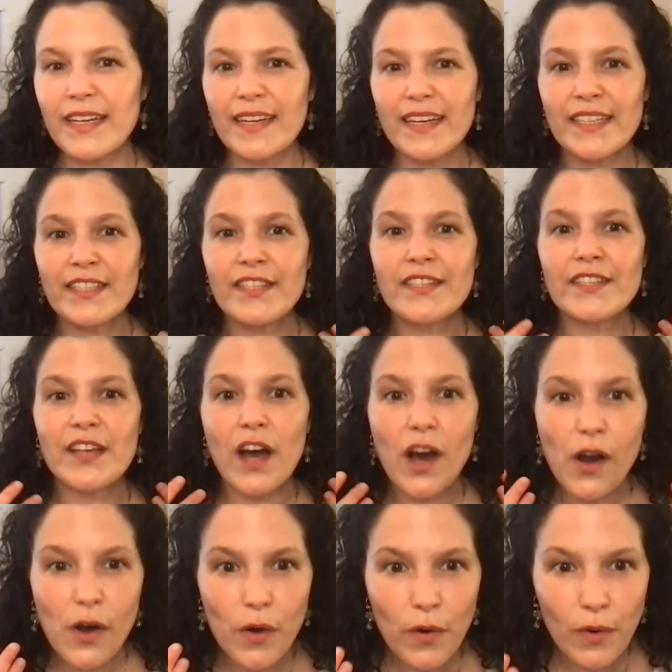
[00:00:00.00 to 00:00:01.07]
is
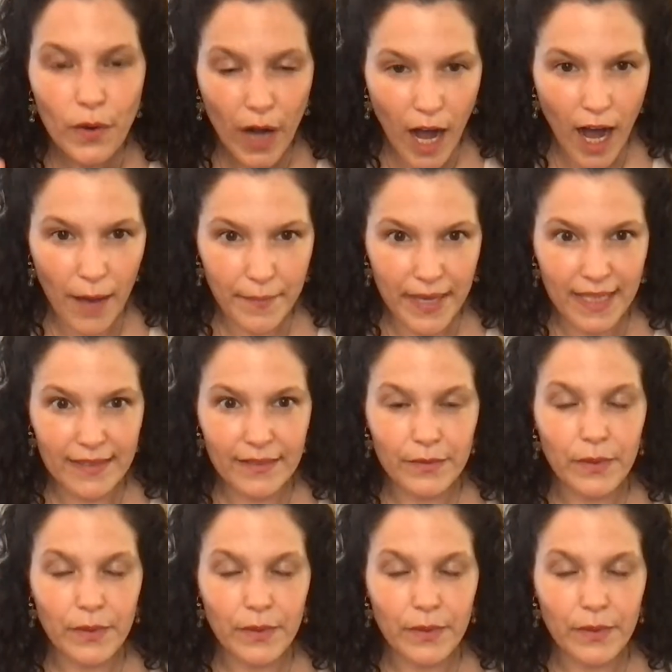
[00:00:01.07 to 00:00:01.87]
so common.